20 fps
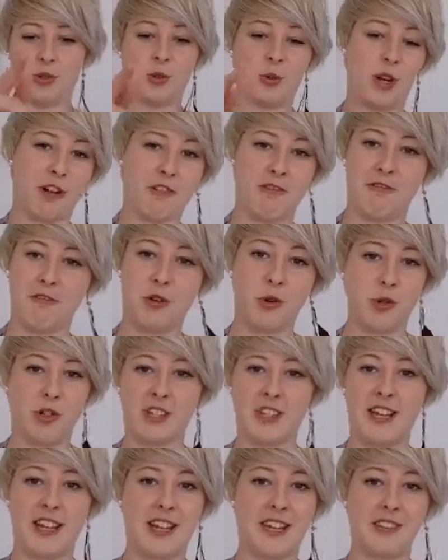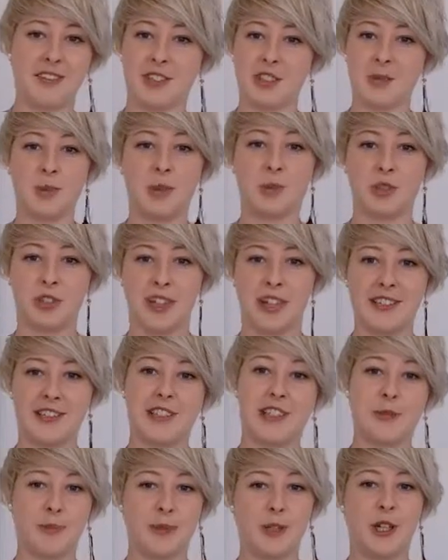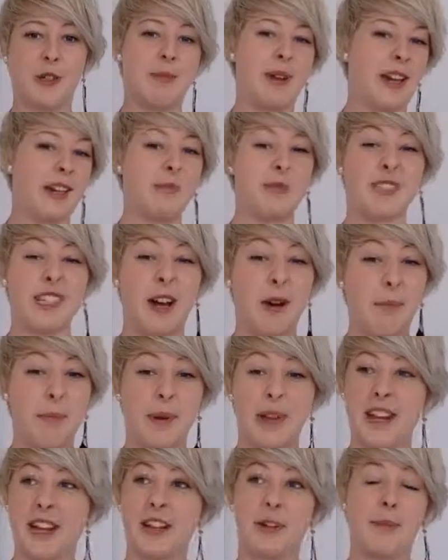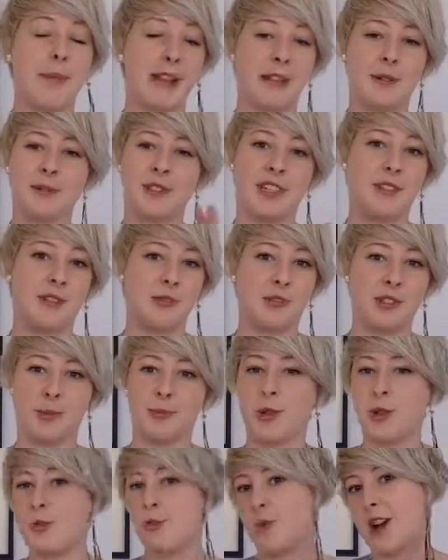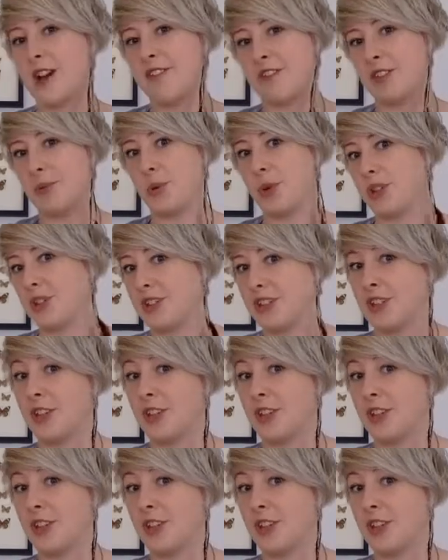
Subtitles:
12, 14, small sizes, but you can make them sound big, make them sound small, whatever you want.